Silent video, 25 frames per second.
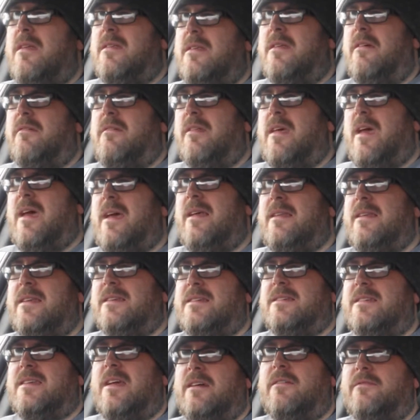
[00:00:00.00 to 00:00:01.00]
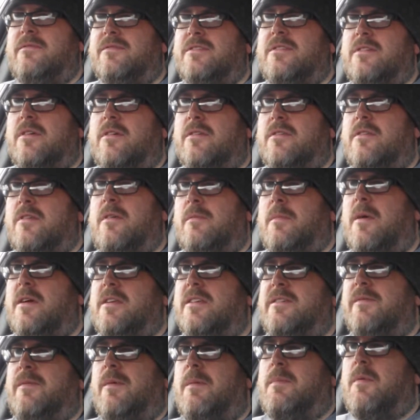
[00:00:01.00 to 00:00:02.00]
Now that in itself is not too
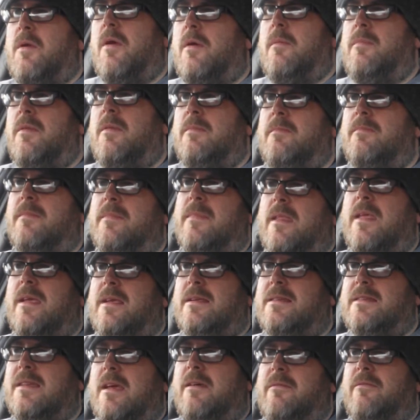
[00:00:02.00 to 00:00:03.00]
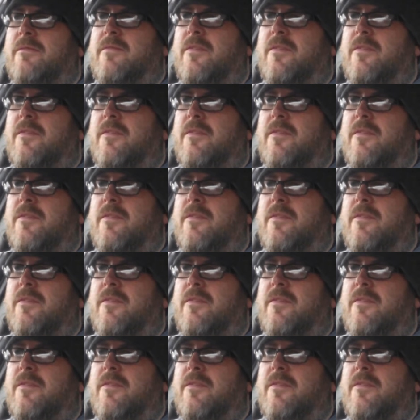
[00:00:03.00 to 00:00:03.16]
much of a problem, except